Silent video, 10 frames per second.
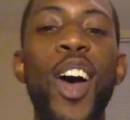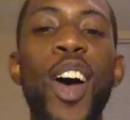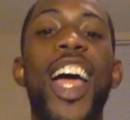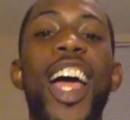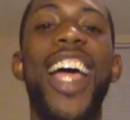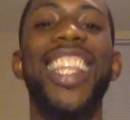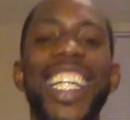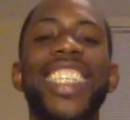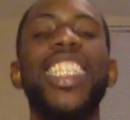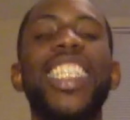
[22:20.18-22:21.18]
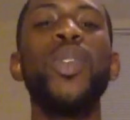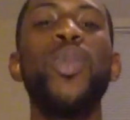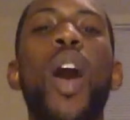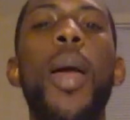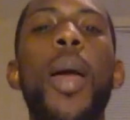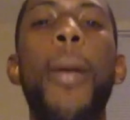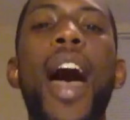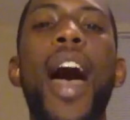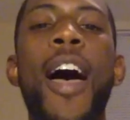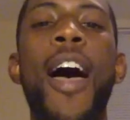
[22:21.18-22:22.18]
So this is one of
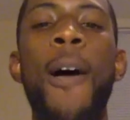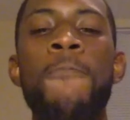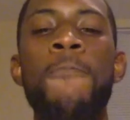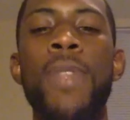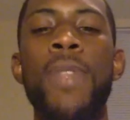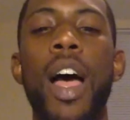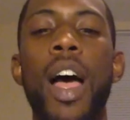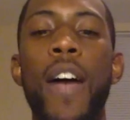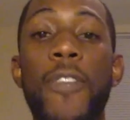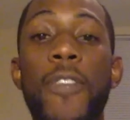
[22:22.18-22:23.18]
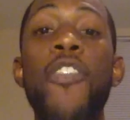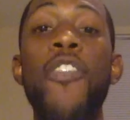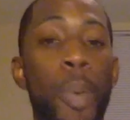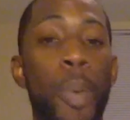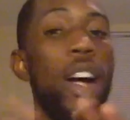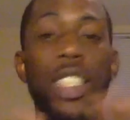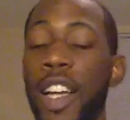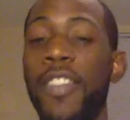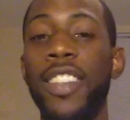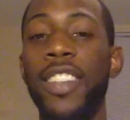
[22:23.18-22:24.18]
my favorite parts
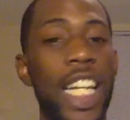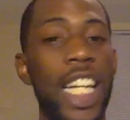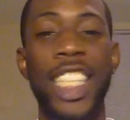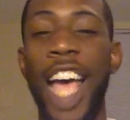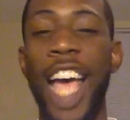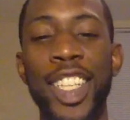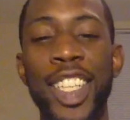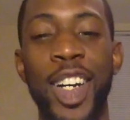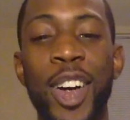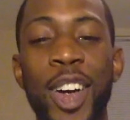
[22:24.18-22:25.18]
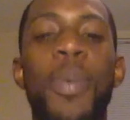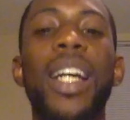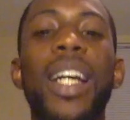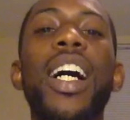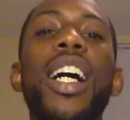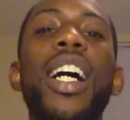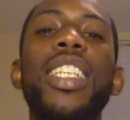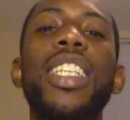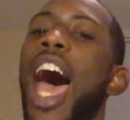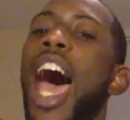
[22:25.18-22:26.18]
of the entire show, because
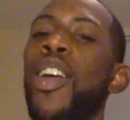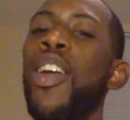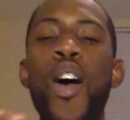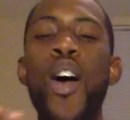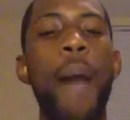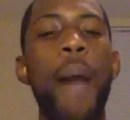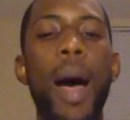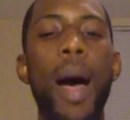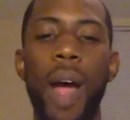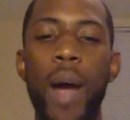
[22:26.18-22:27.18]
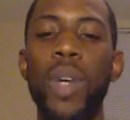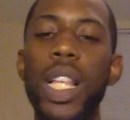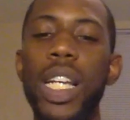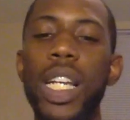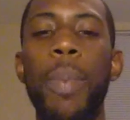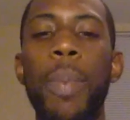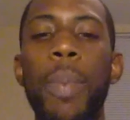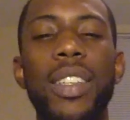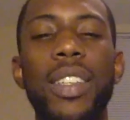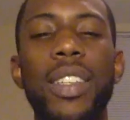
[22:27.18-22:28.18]
I don't know, I'm really a
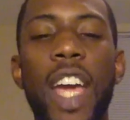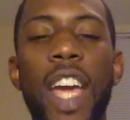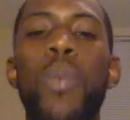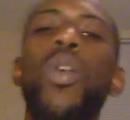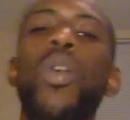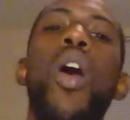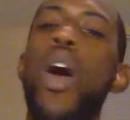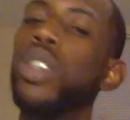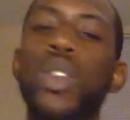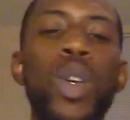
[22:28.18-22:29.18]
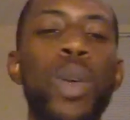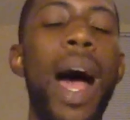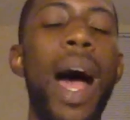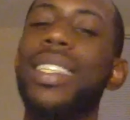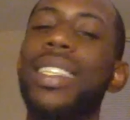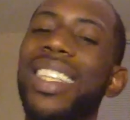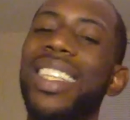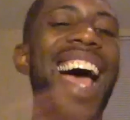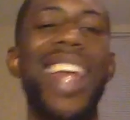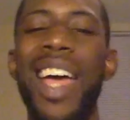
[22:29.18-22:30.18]
boxing fan. Well, old school boxing,
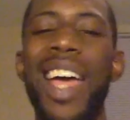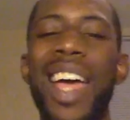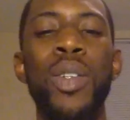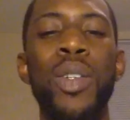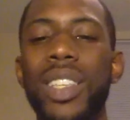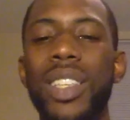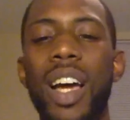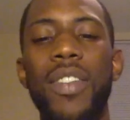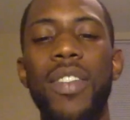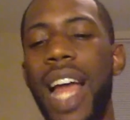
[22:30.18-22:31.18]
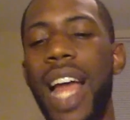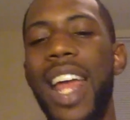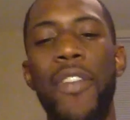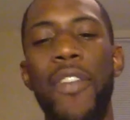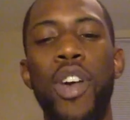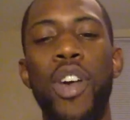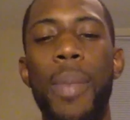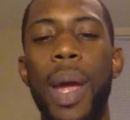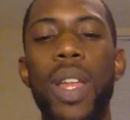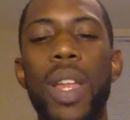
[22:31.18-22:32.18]
not that new stuff, not that Floyd
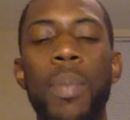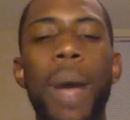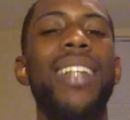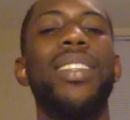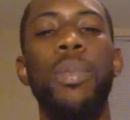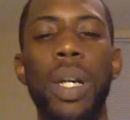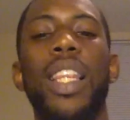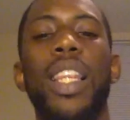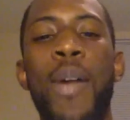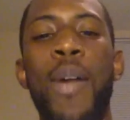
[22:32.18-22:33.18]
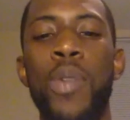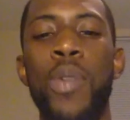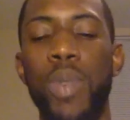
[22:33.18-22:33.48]
Mayweather boxing, but like when